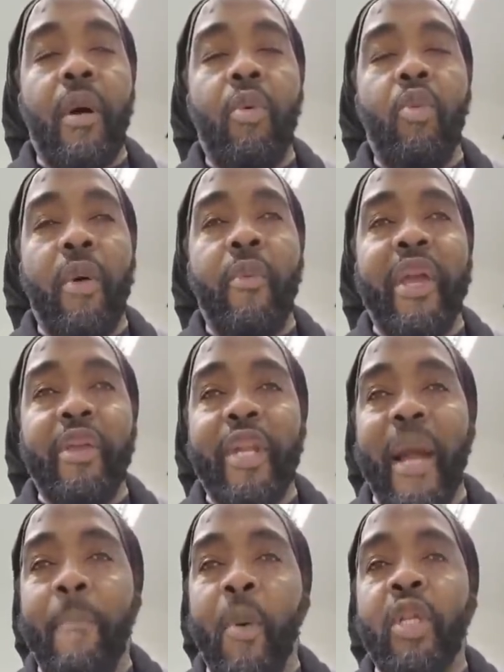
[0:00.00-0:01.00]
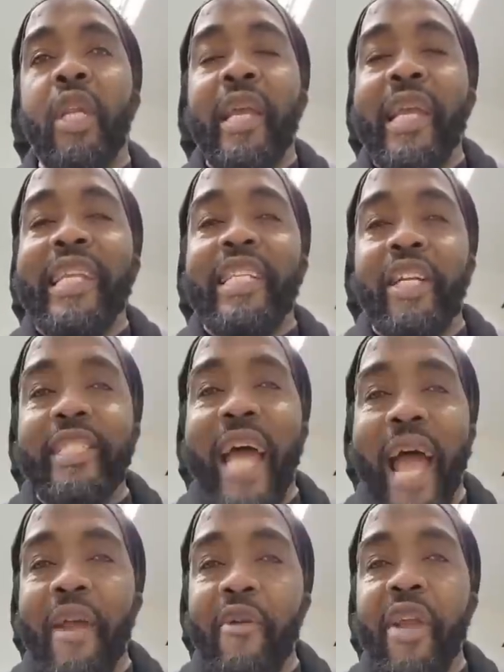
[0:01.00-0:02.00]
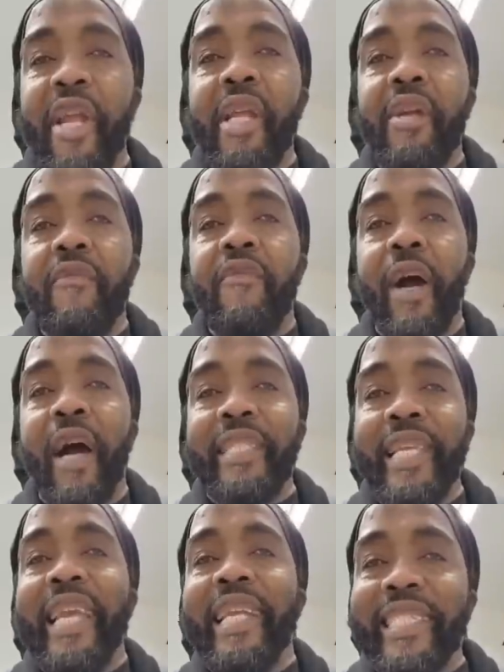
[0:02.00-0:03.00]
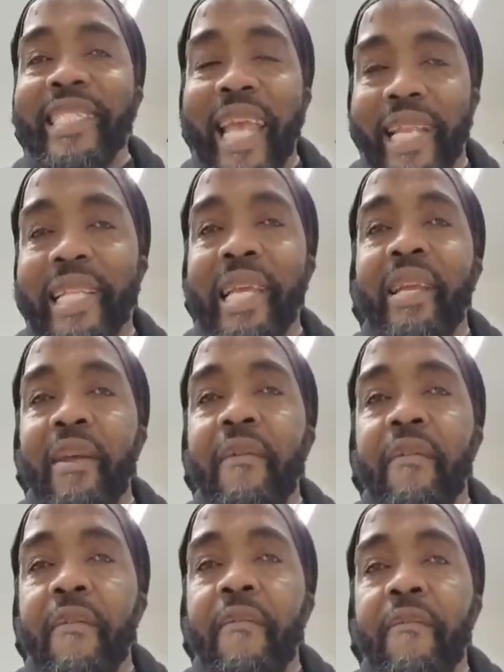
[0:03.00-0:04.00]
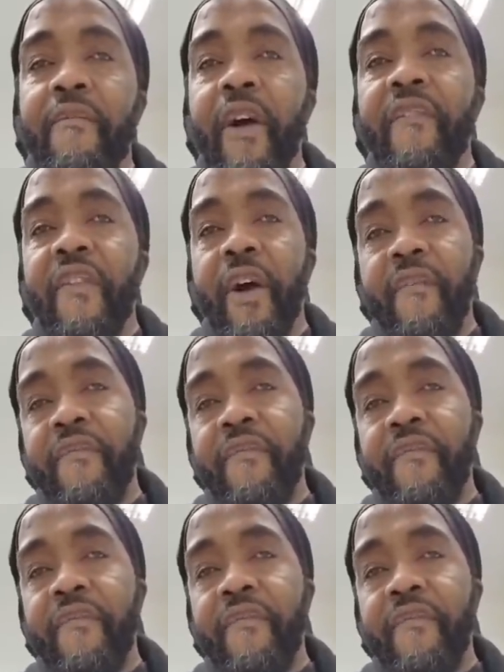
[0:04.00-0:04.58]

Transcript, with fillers: where you'd have put in your diary a day set for